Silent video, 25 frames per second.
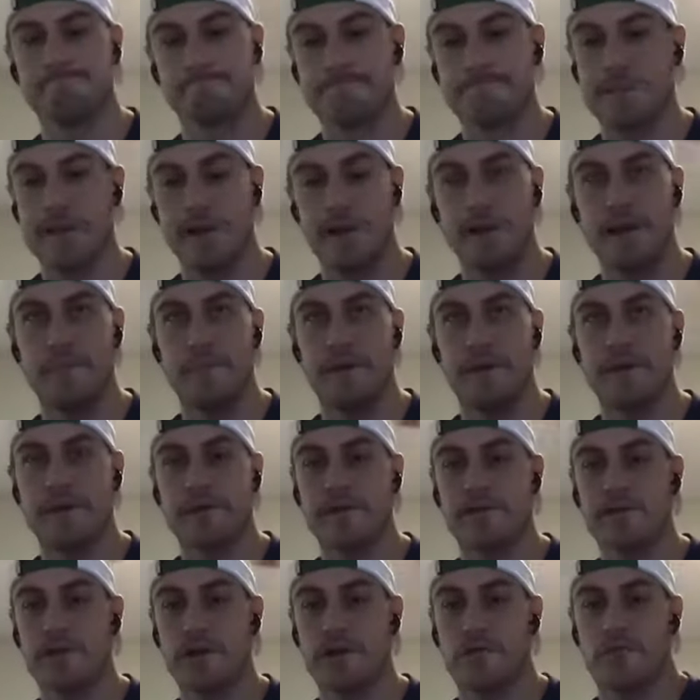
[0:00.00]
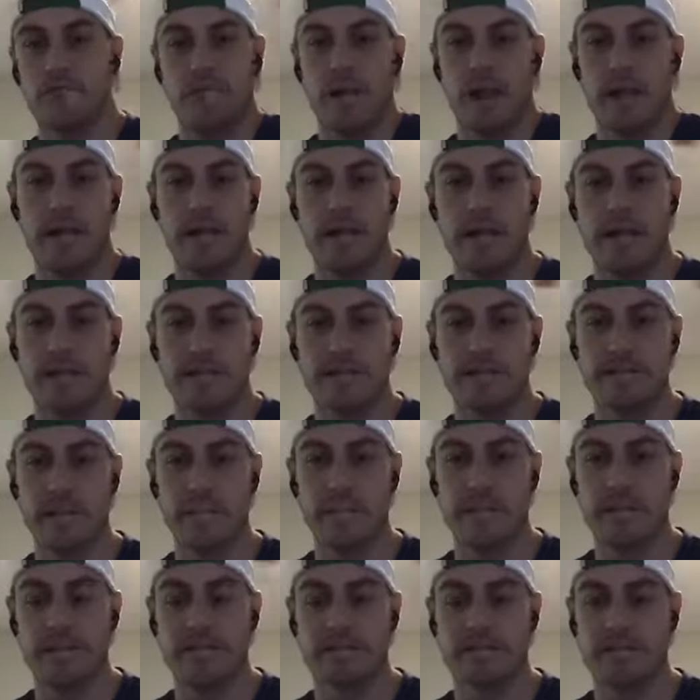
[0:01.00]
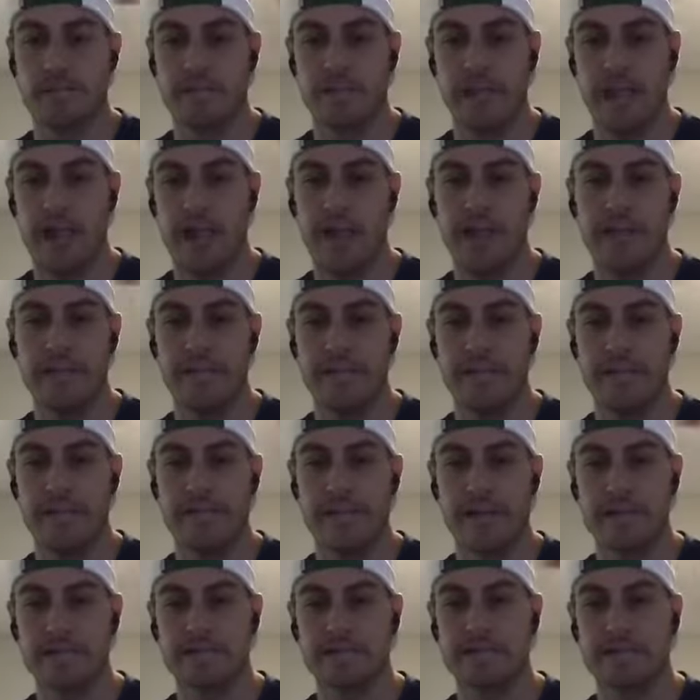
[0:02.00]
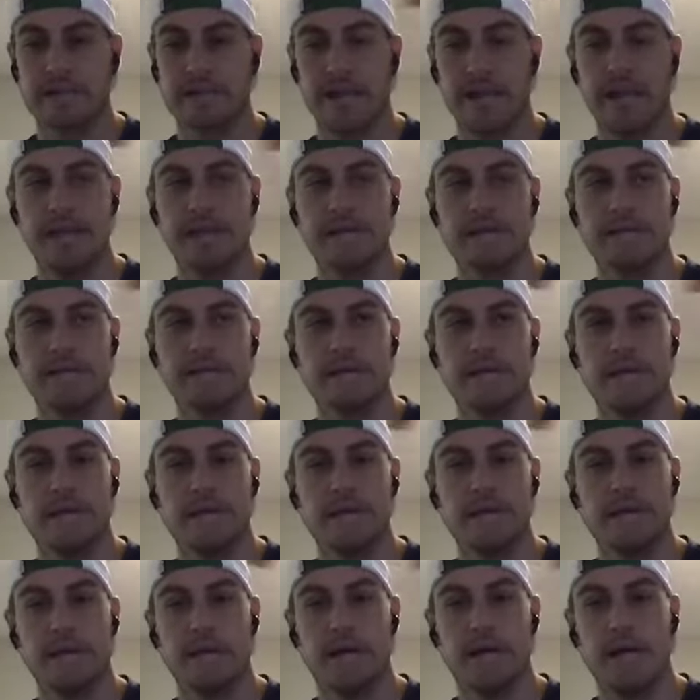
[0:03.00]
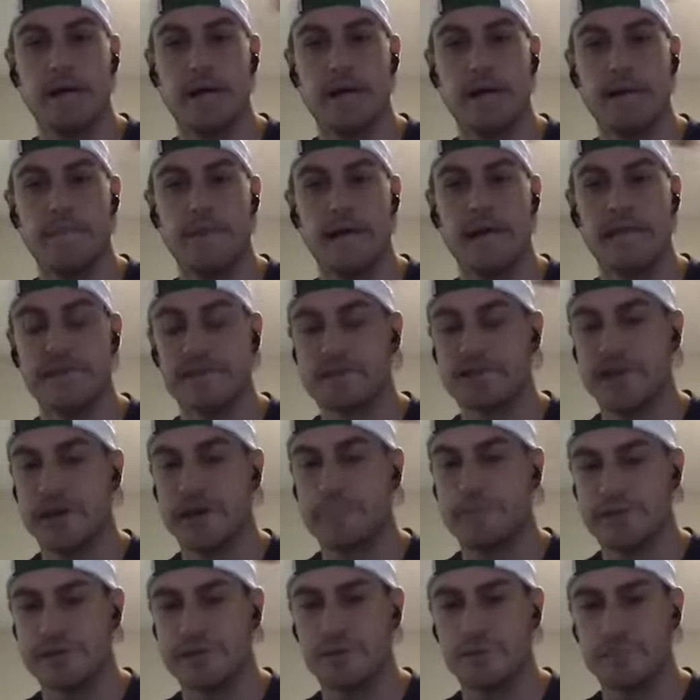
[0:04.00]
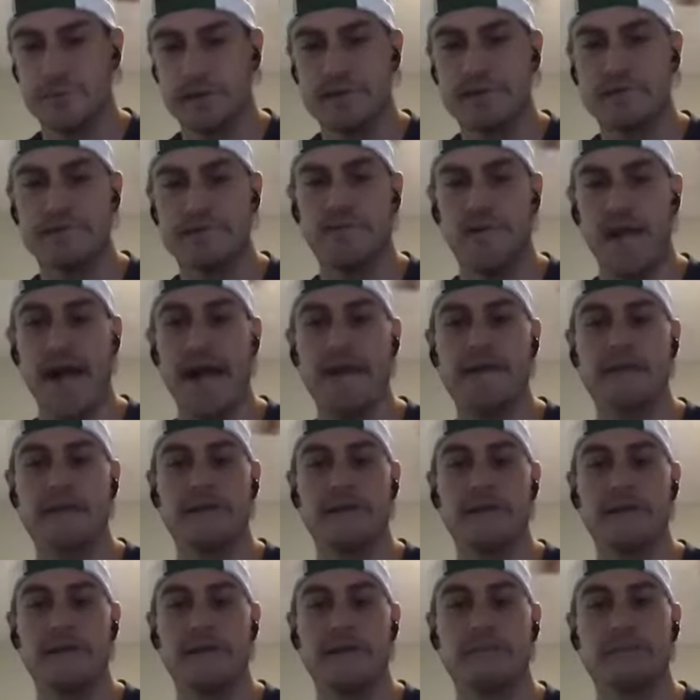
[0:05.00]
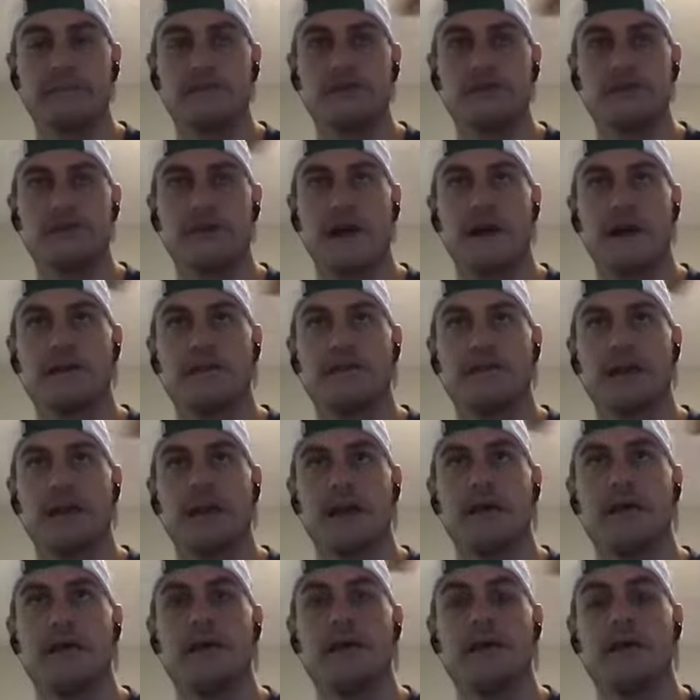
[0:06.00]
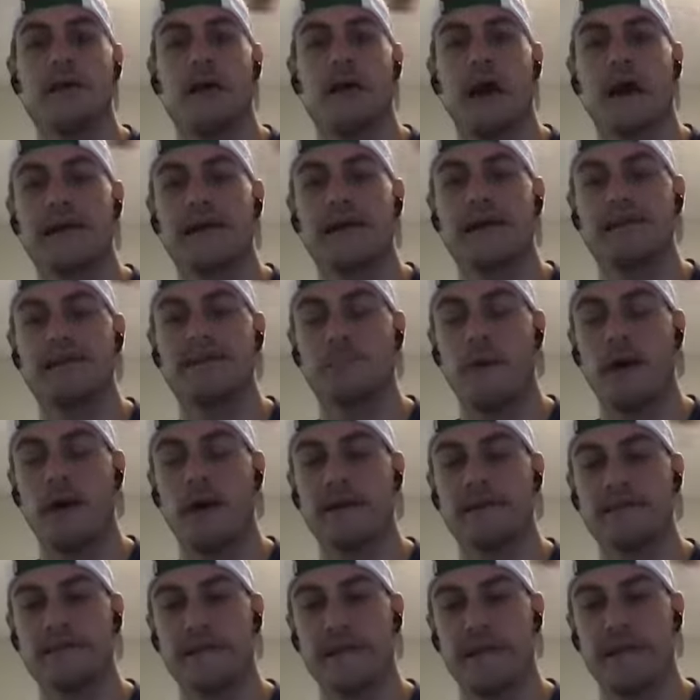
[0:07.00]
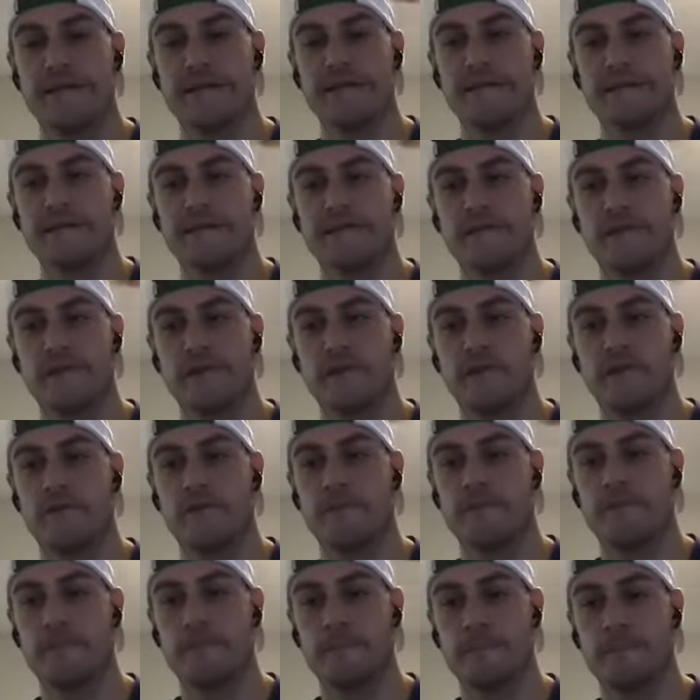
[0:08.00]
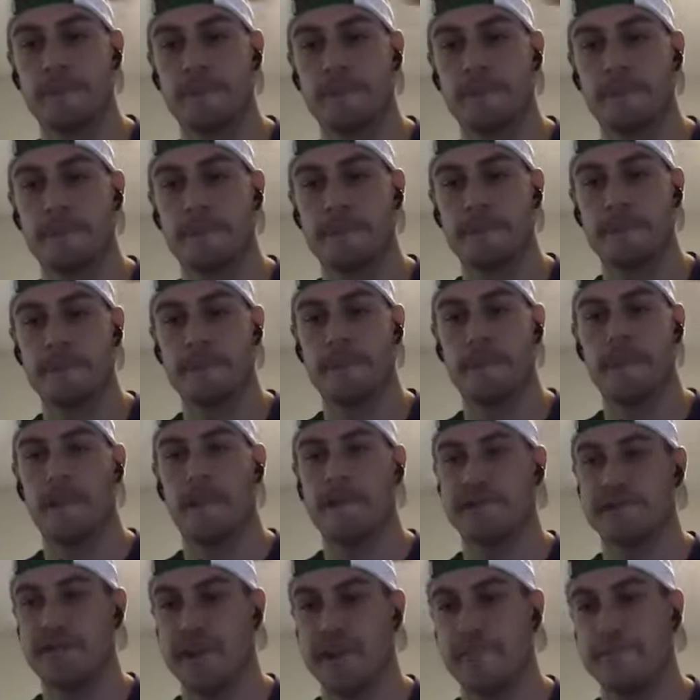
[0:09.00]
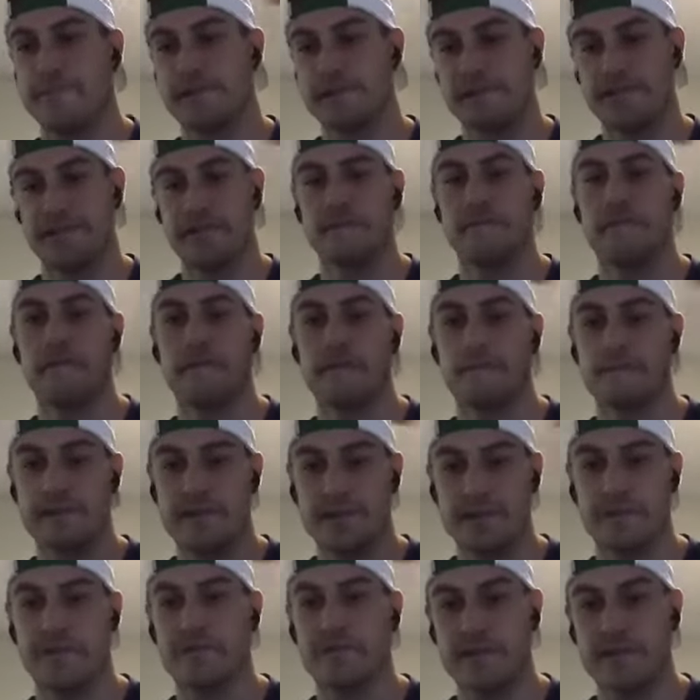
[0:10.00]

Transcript: and I mean, there's no right. I mean, it's okay that that's the case. And the championship is valid. I'm just trying to say, I guess my standards for a championship ticker